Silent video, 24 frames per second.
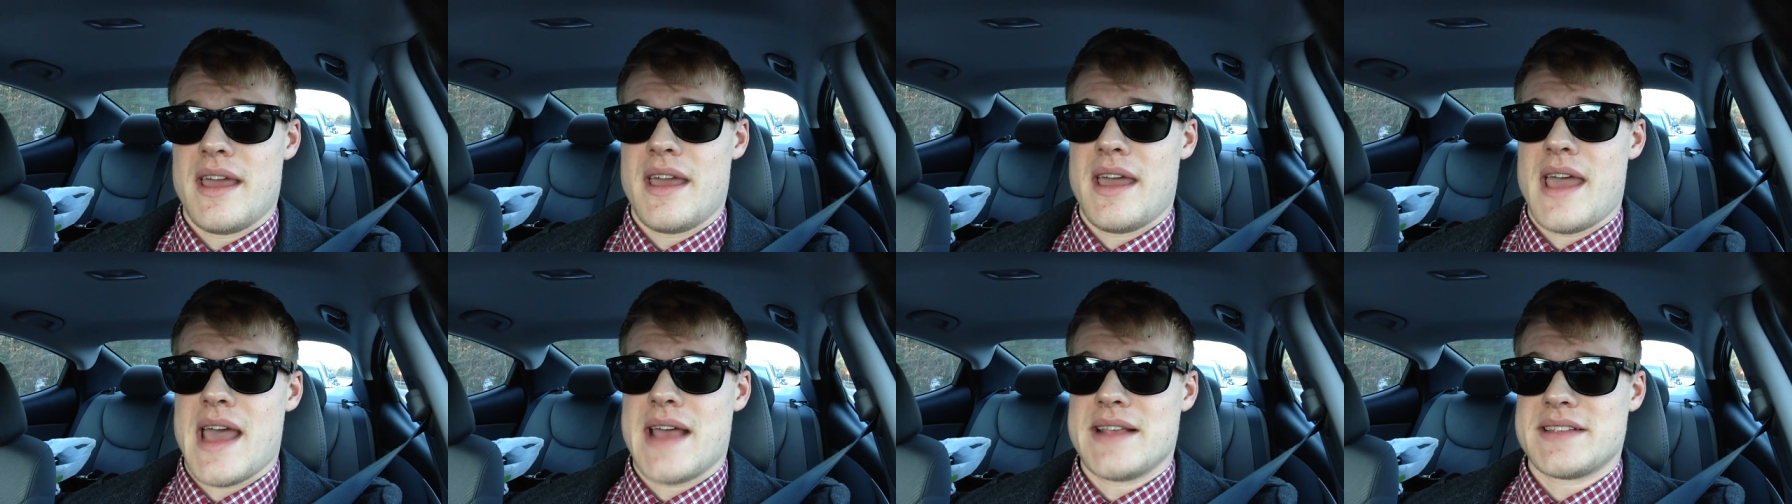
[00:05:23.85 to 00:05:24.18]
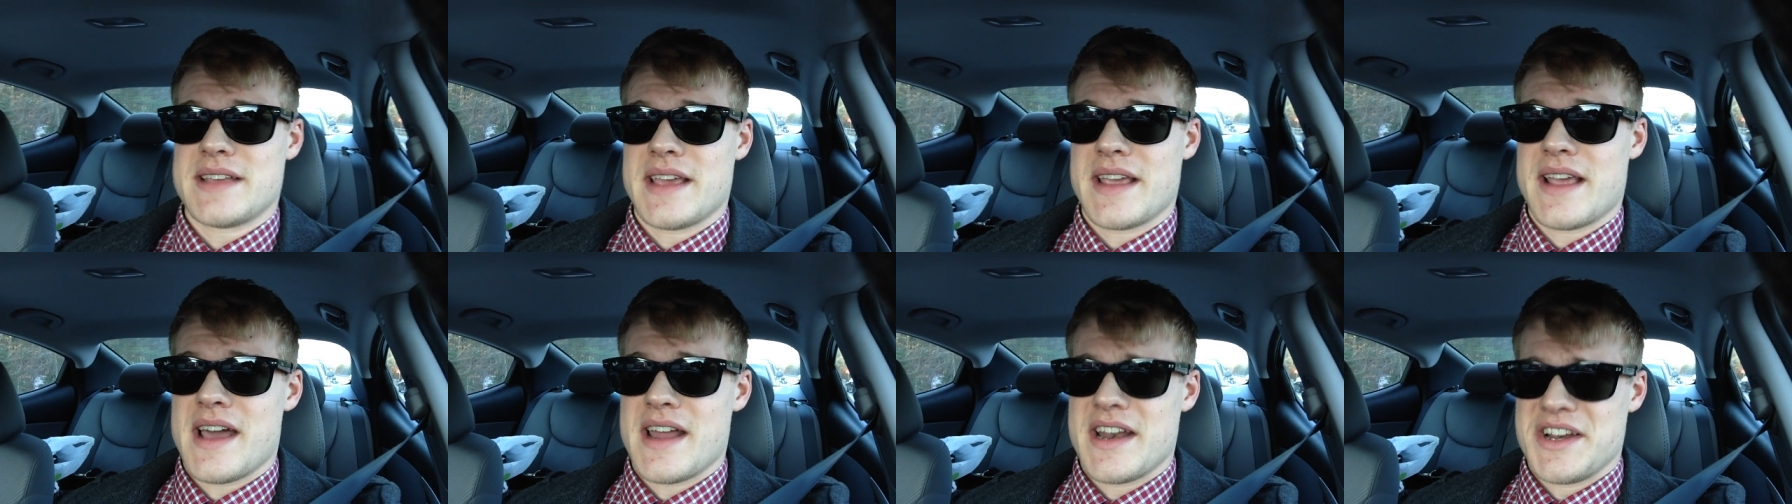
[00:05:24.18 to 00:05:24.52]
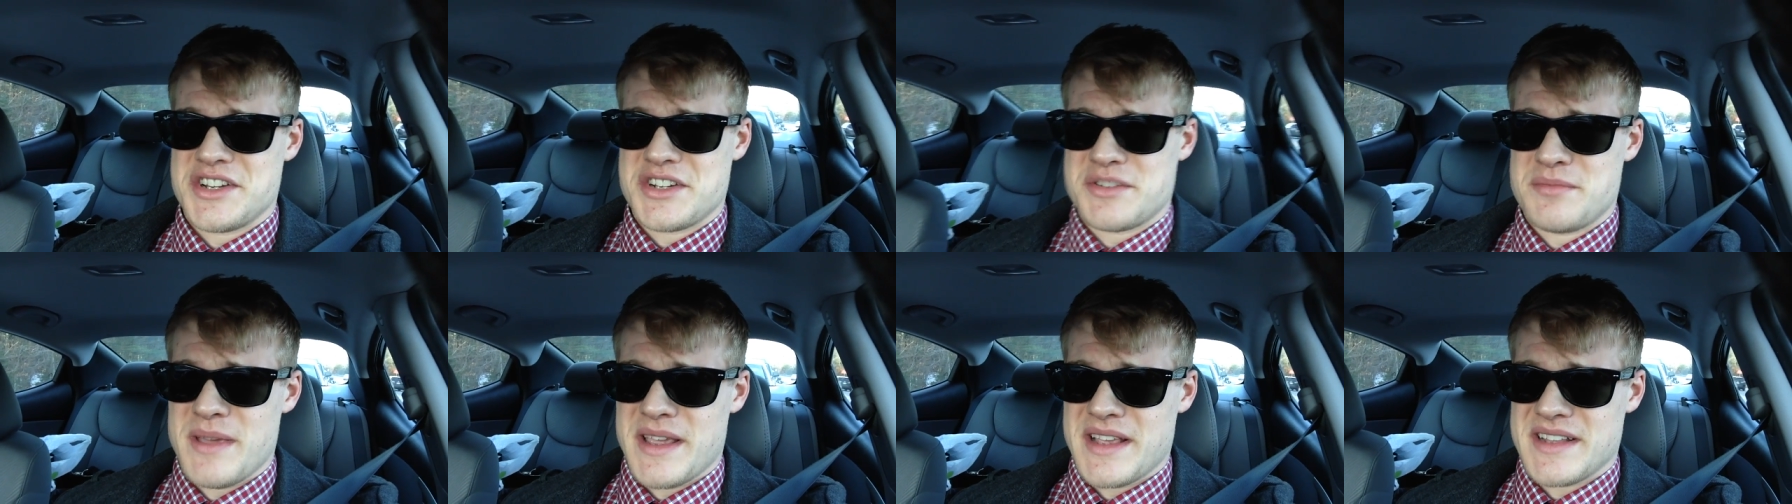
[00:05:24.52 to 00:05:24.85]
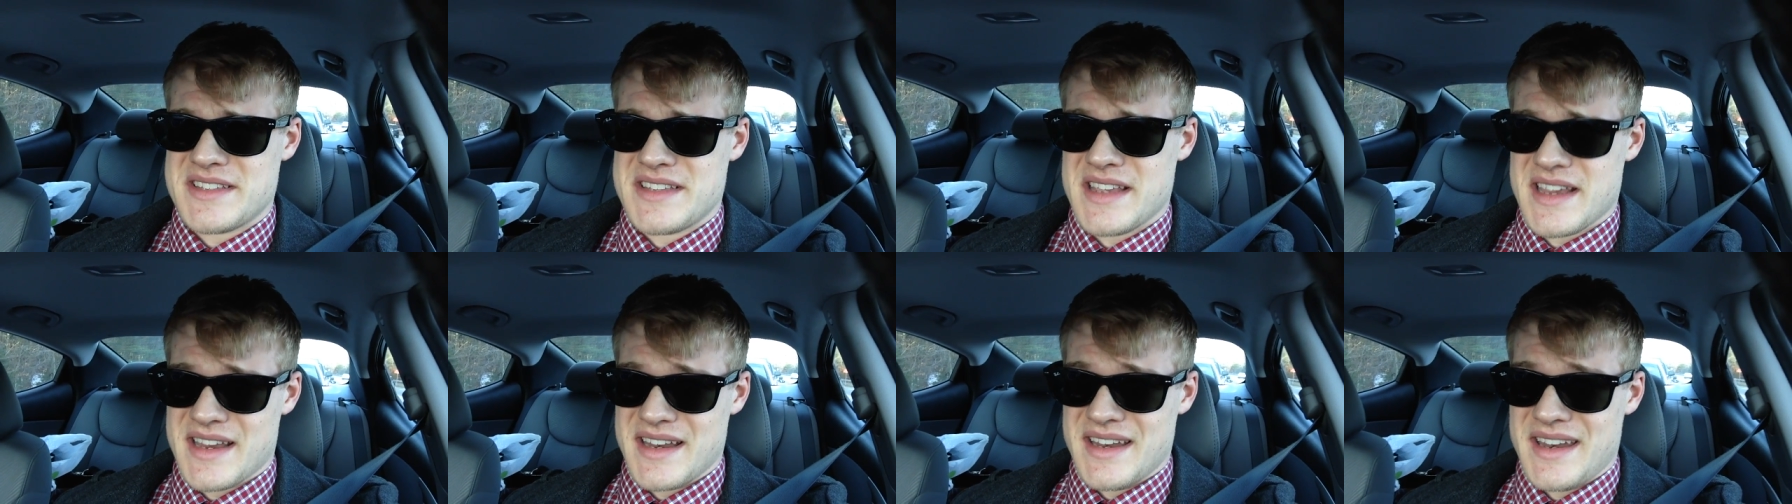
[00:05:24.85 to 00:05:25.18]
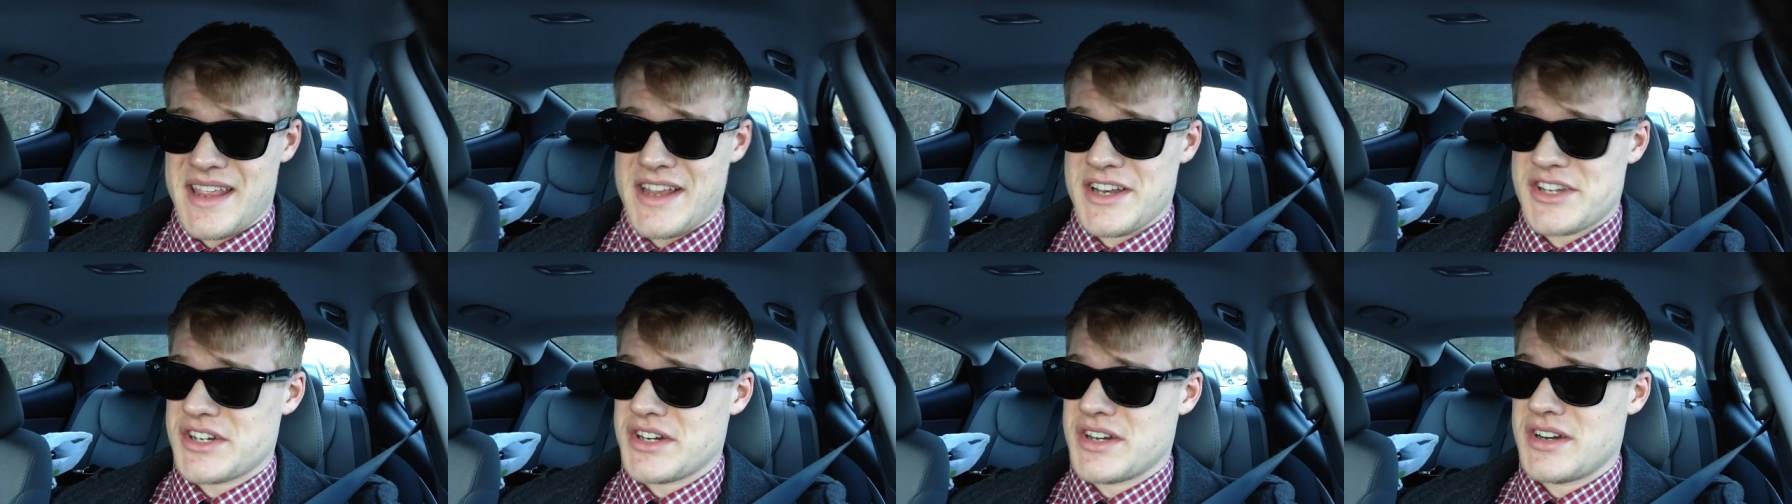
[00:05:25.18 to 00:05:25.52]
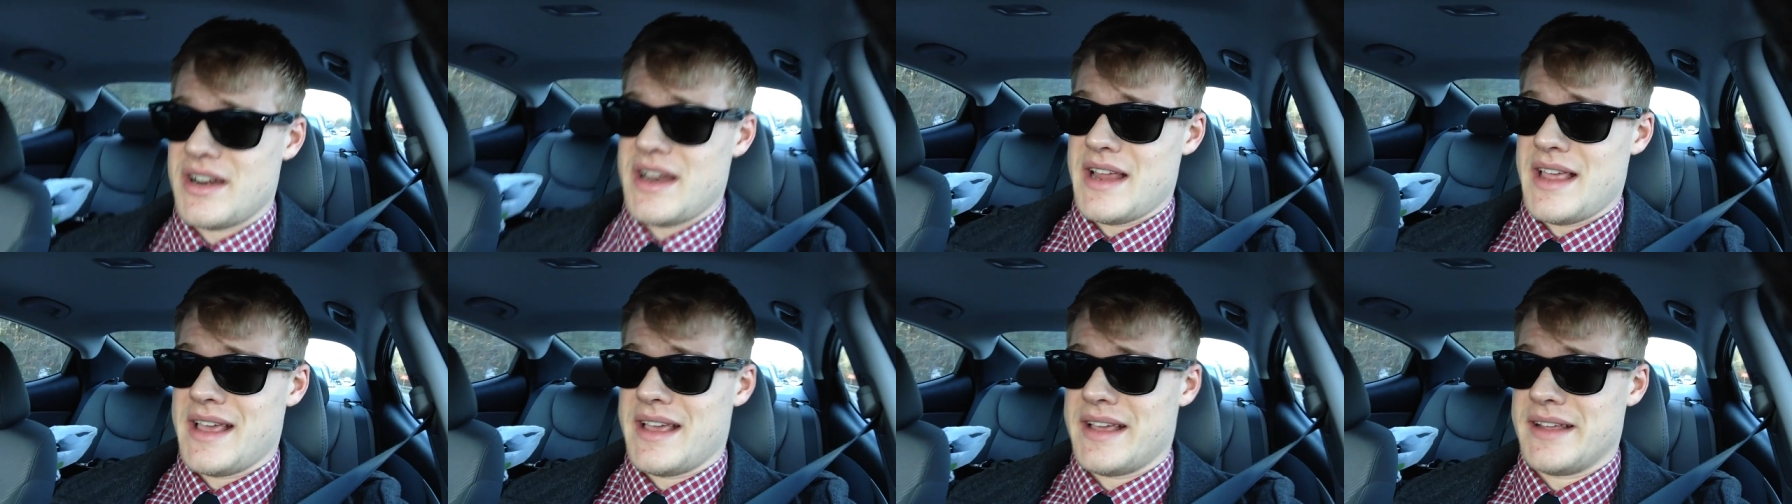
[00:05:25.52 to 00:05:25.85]
kind of just make it second nature
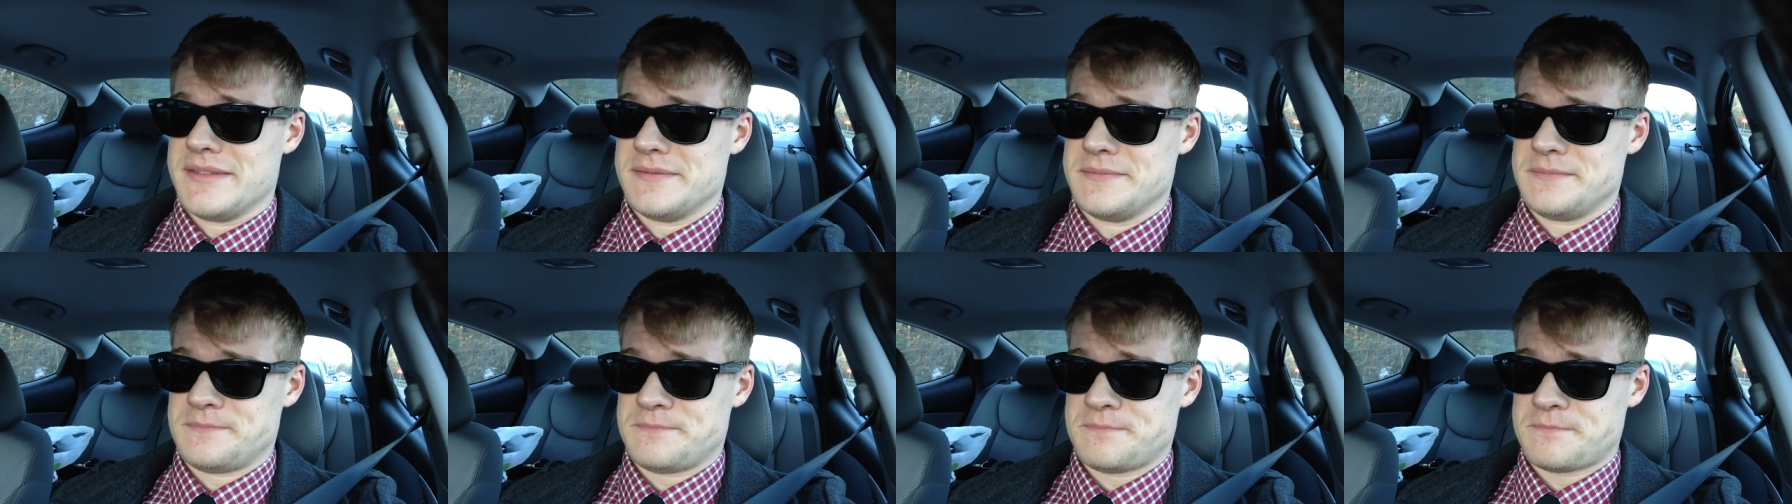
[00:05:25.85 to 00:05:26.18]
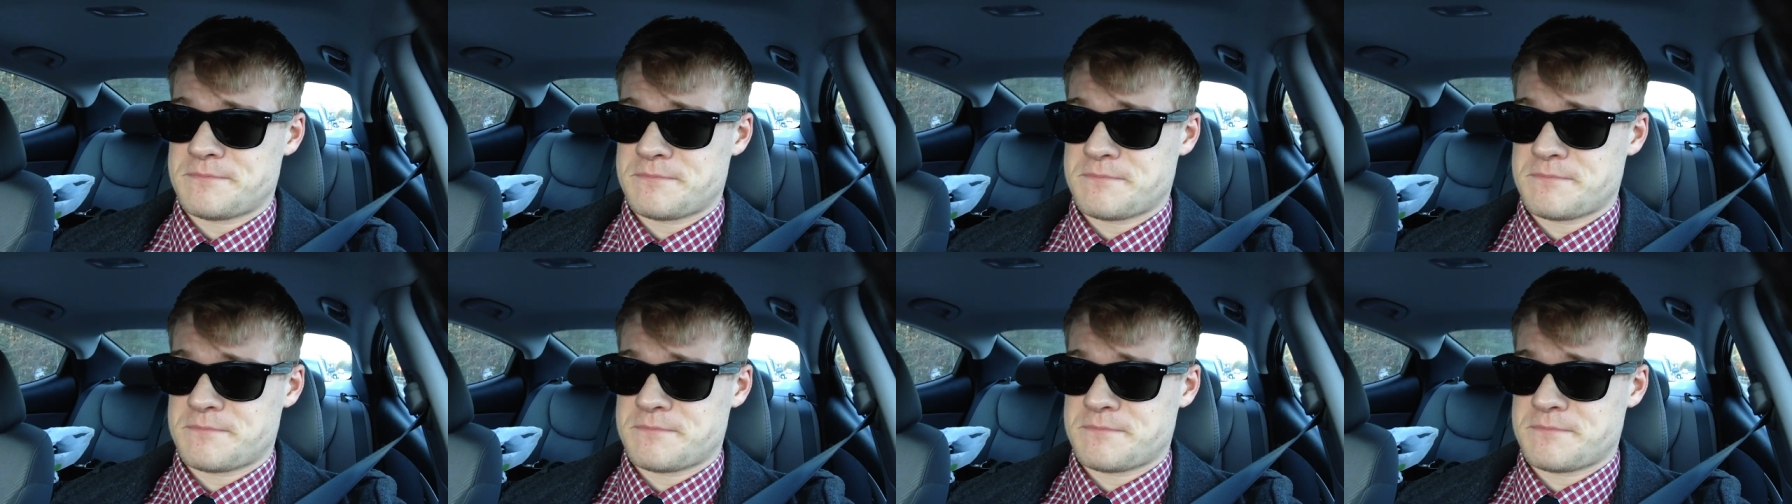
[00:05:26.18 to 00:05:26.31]
and